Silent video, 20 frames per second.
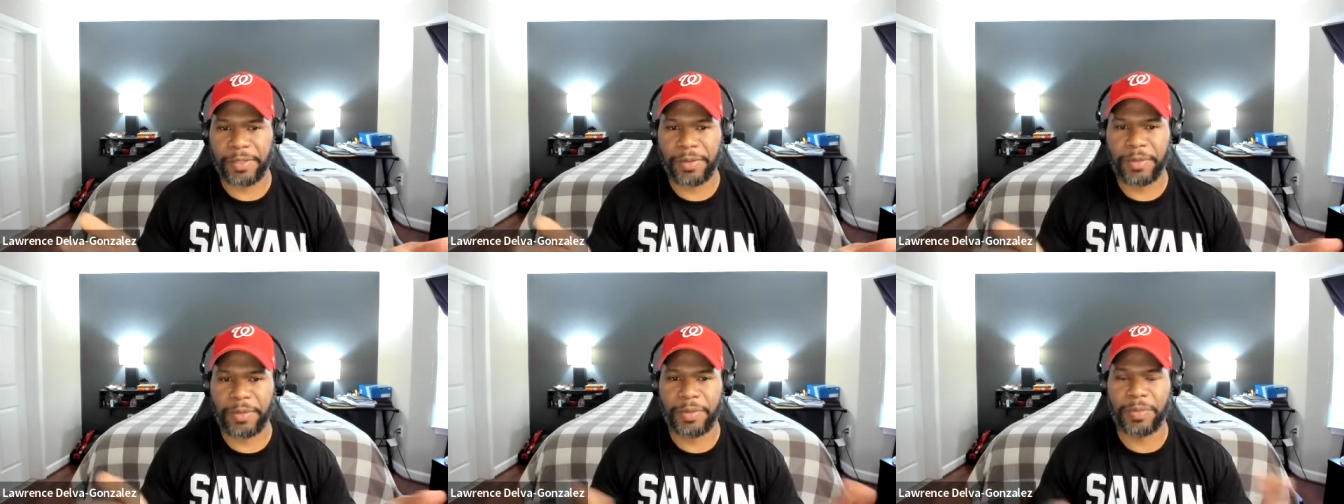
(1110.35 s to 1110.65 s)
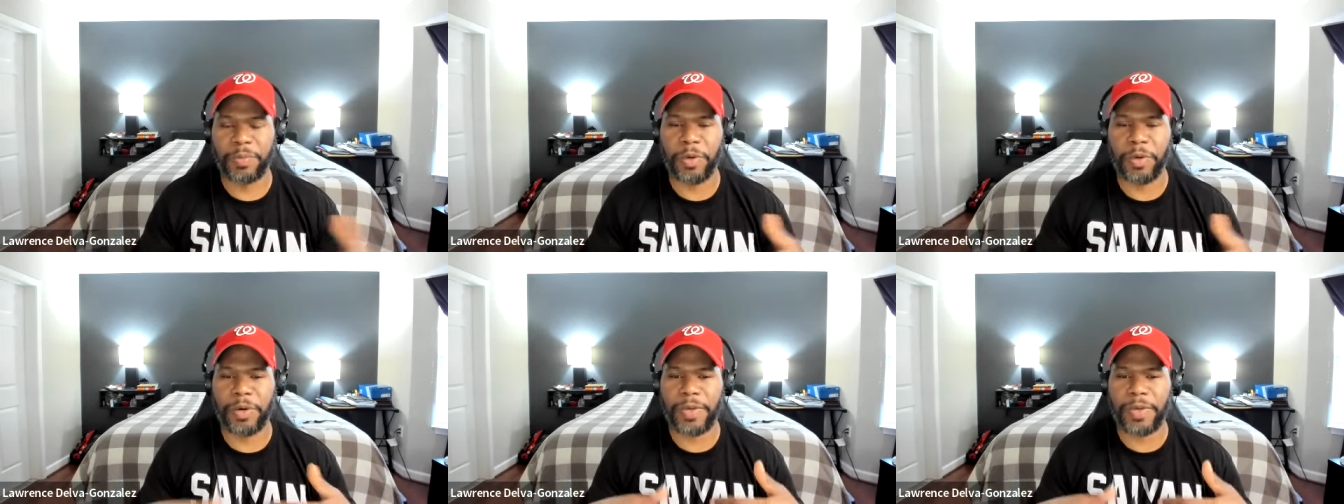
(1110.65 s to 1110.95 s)
So
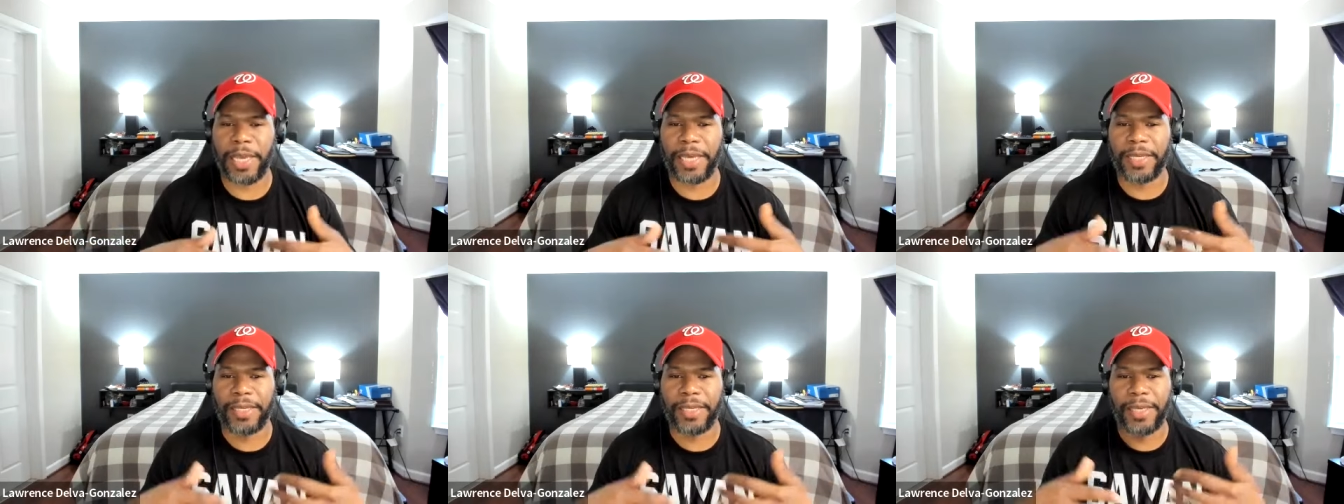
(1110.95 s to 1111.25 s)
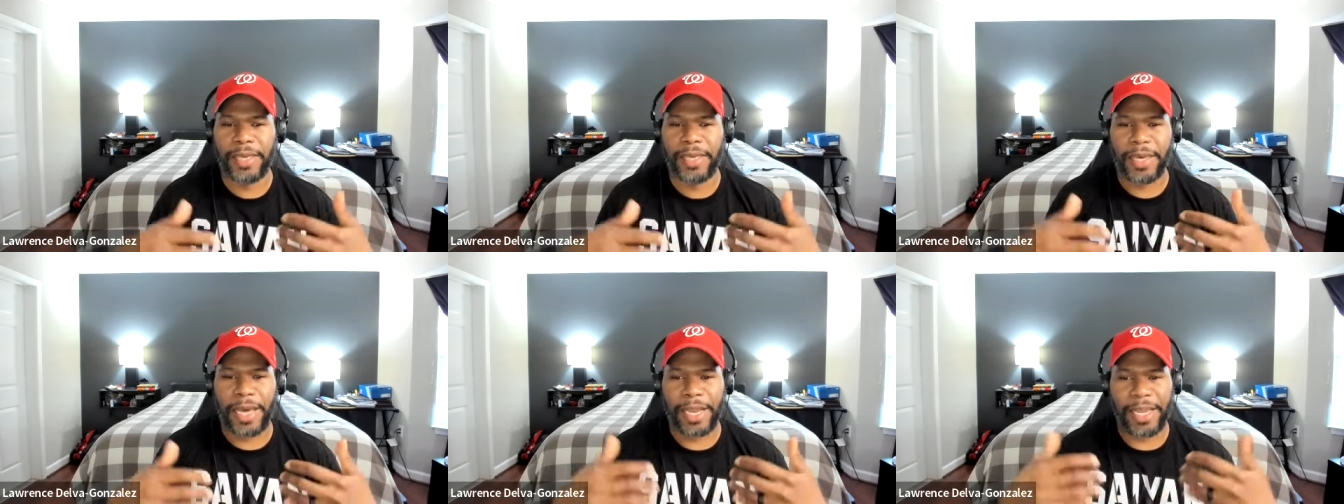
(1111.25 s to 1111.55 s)
it's more like,
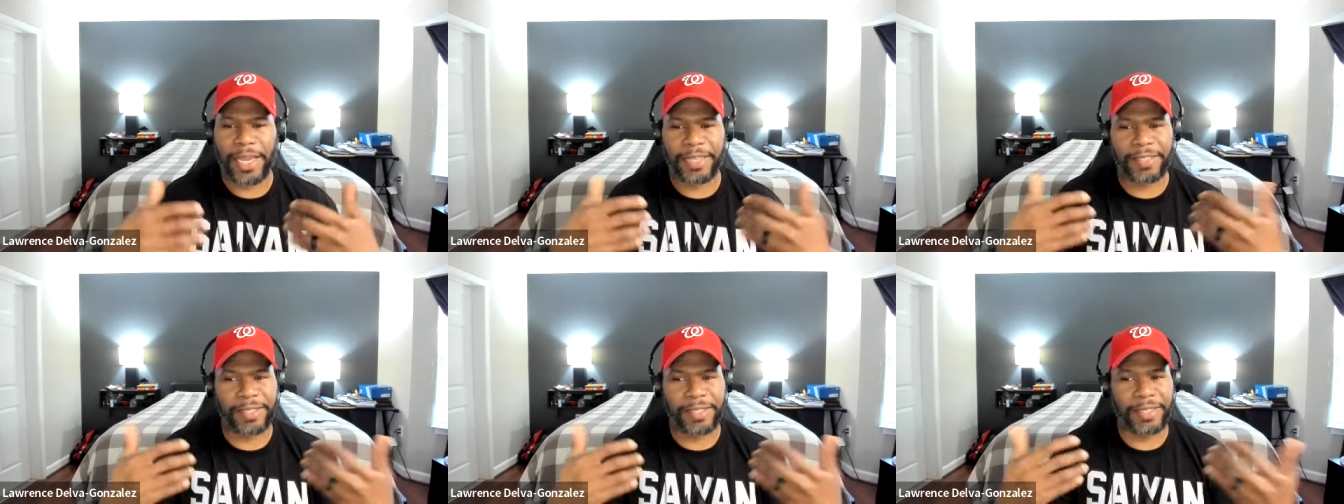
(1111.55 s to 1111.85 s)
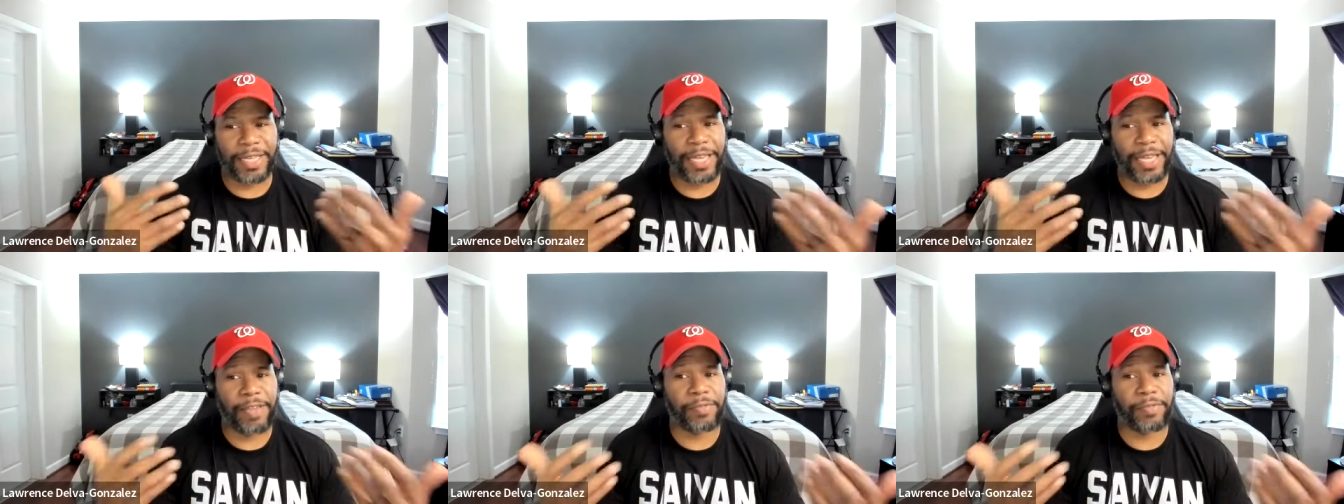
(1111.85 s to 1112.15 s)
I like to,
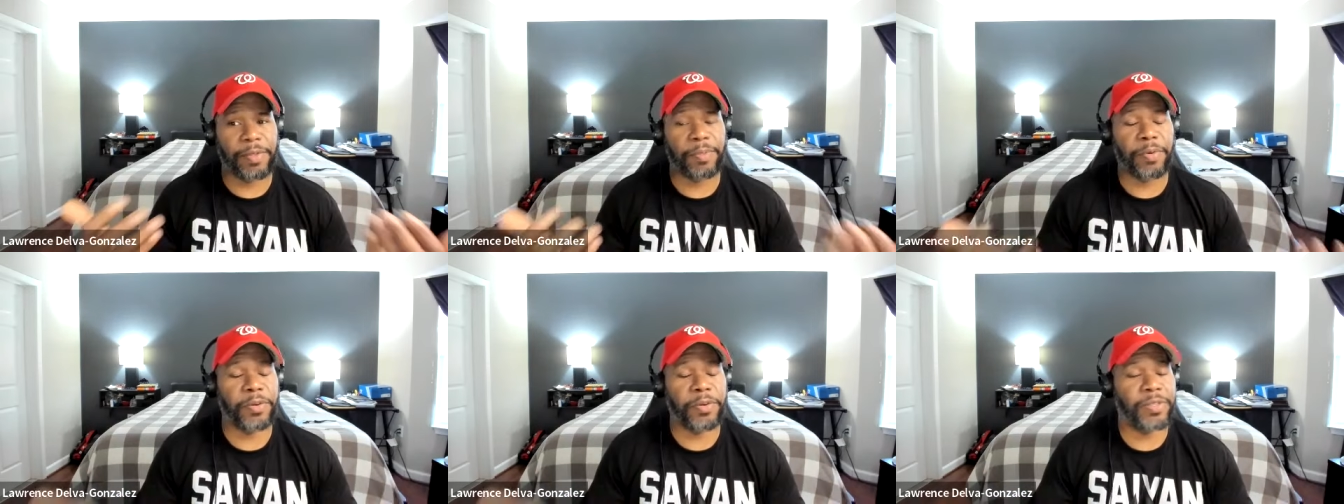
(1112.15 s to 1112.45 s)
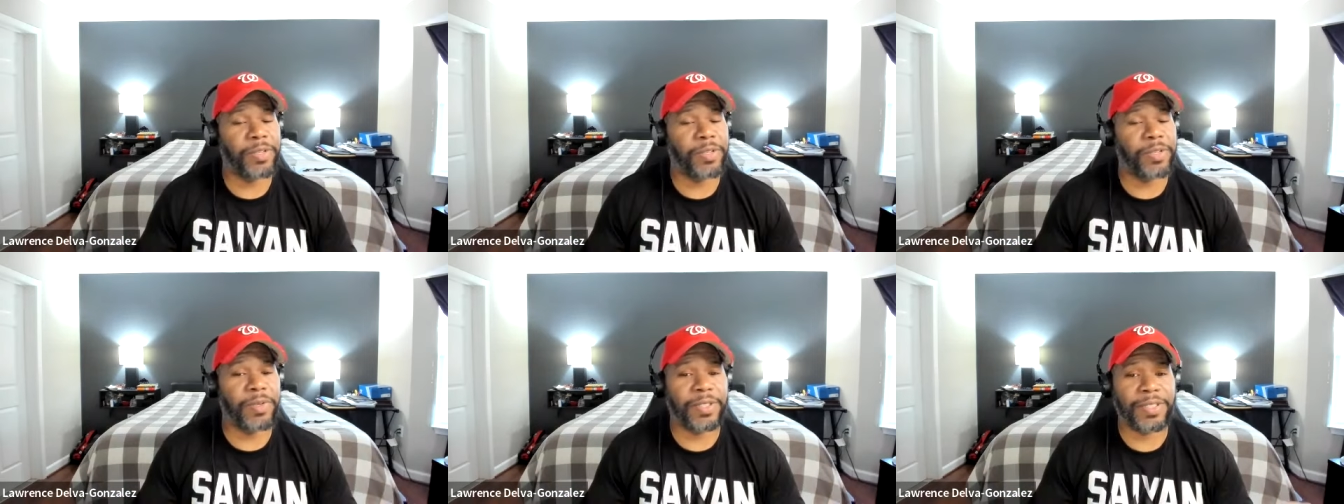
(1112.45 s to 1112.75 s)
hey, if the
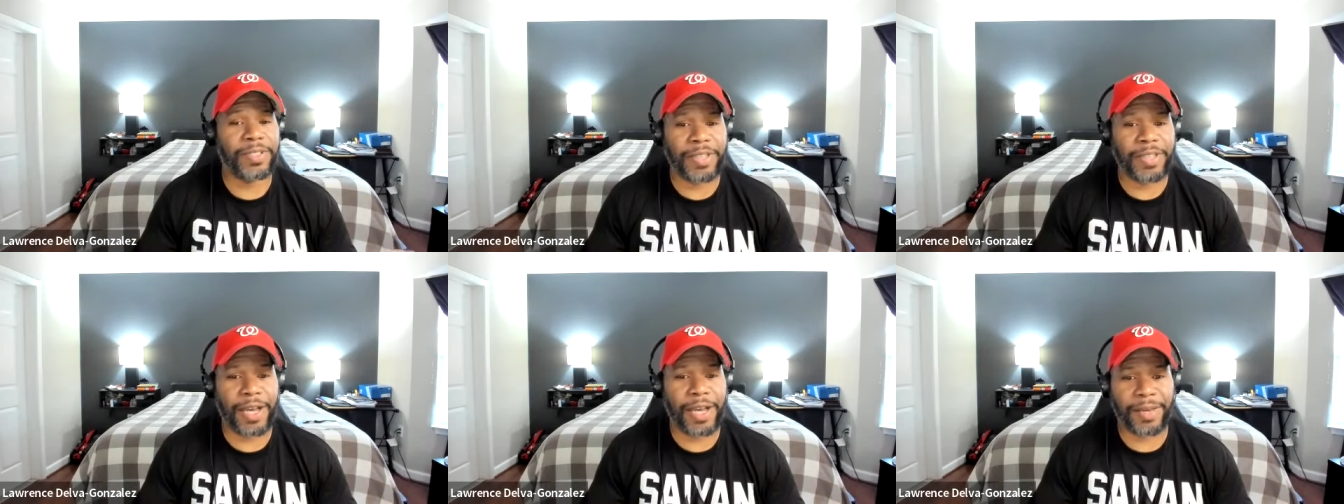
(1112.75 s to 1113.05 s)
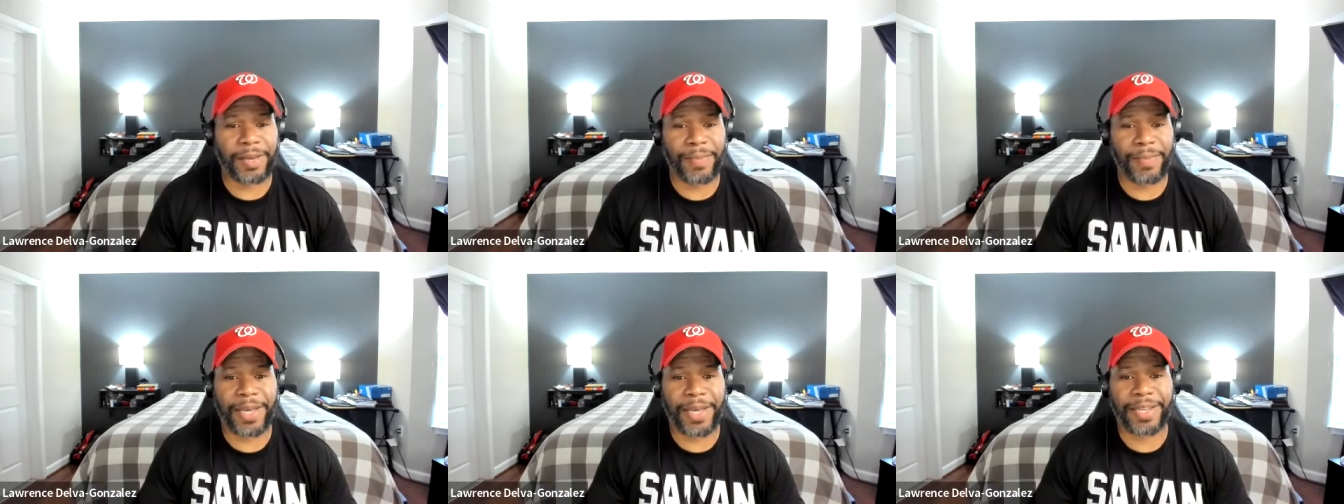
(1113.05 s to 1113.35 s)
person wants to
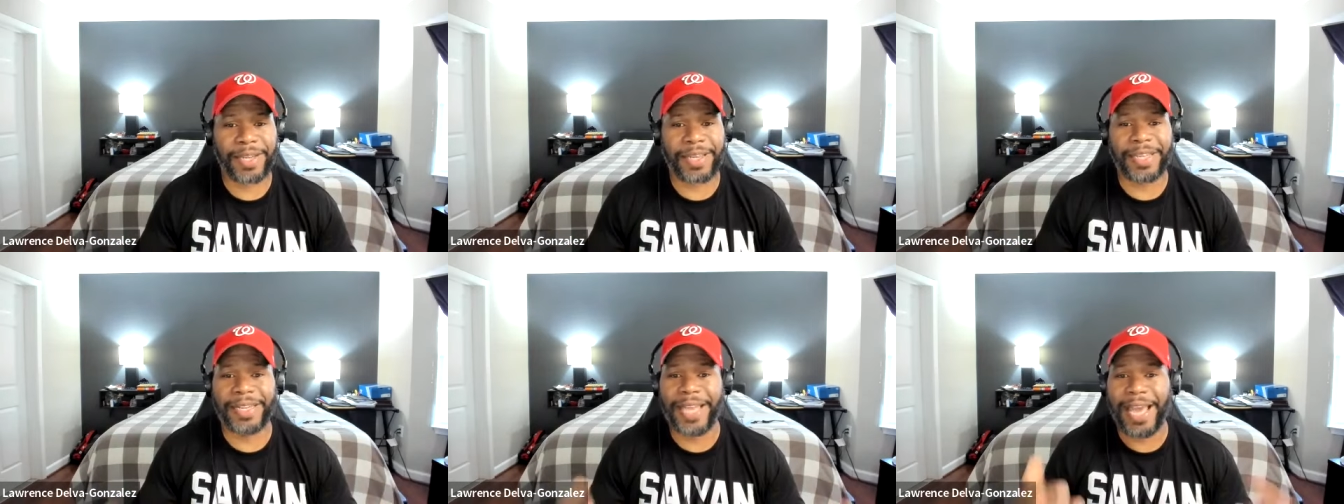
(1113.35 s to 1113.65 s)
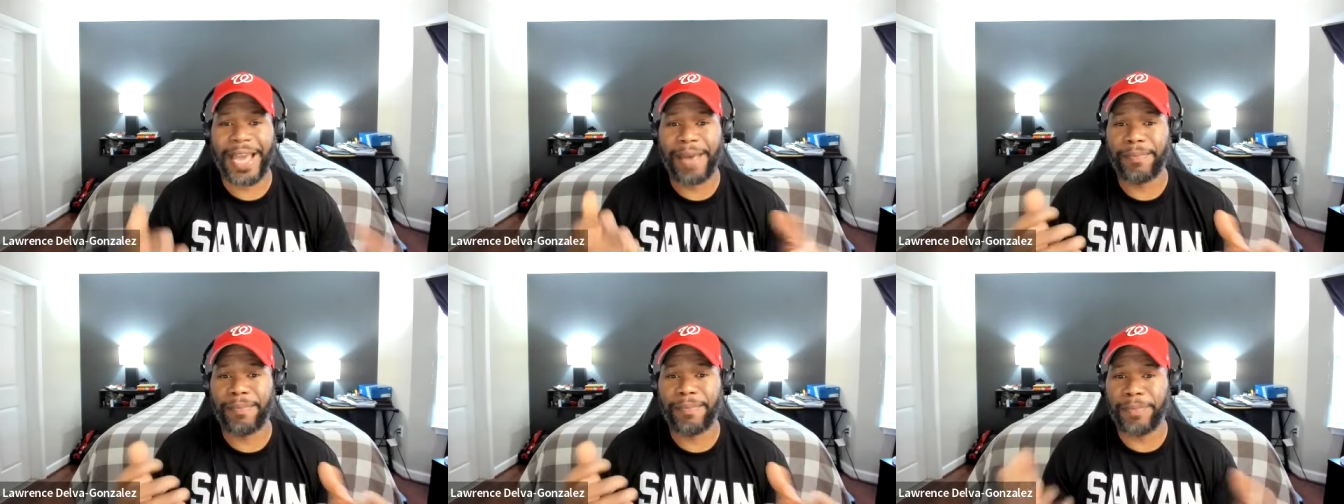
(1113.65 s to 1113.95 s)
talk about it in
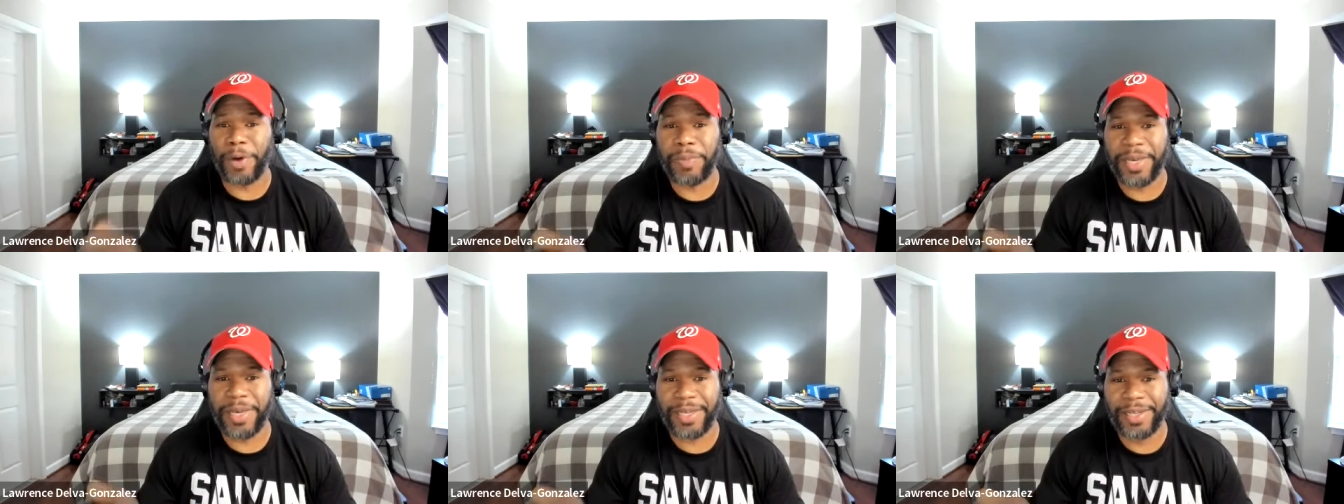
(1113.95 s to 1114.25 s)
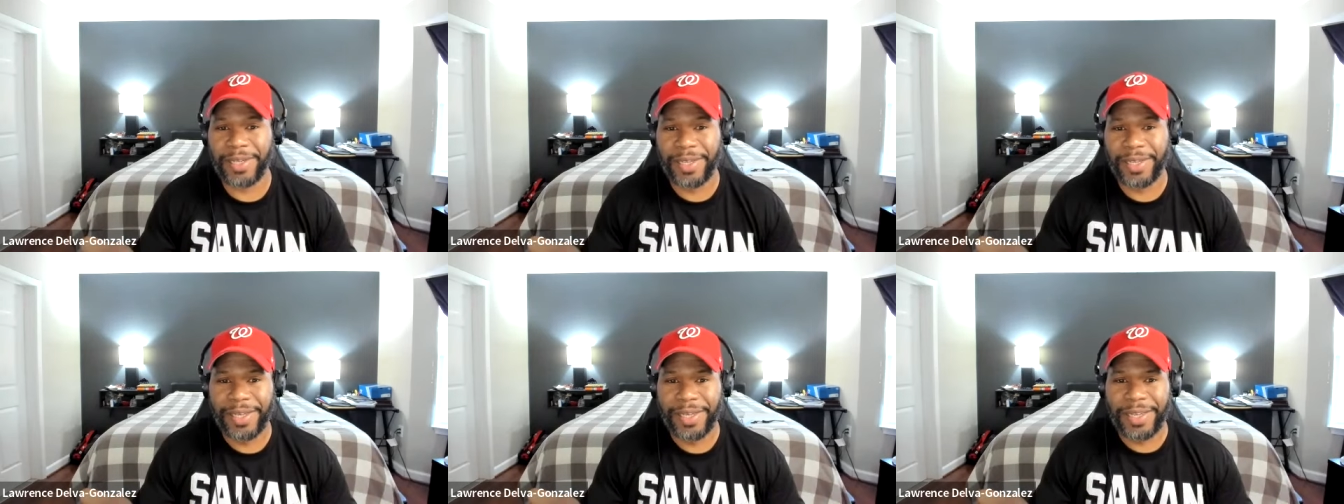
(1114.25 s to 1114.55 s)
that
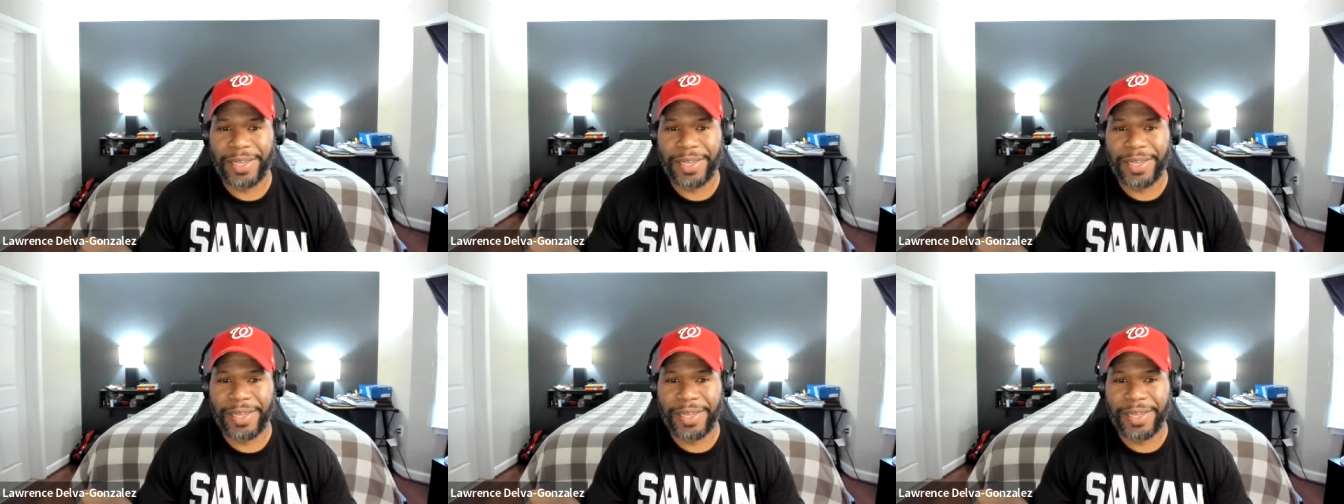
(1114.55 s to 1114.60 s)
moment,